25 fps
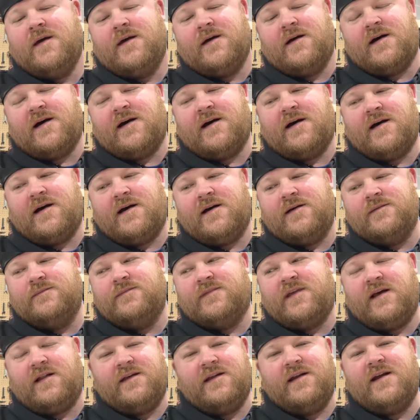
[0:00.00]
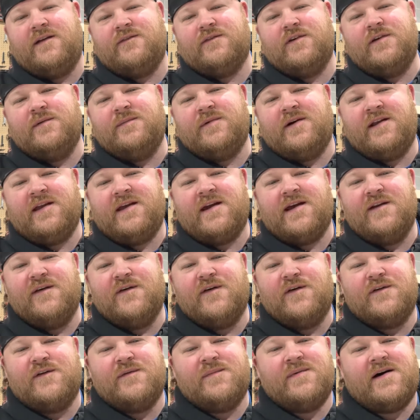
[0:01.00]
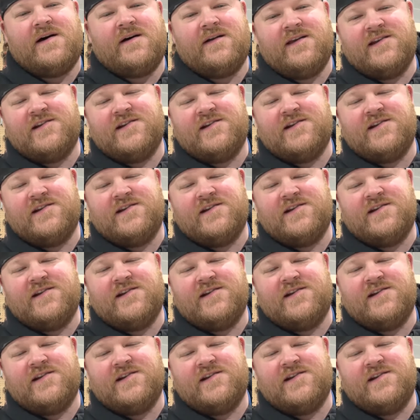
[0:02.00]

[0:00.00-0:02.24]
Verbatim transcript: Uh, I'm telling everybody I know about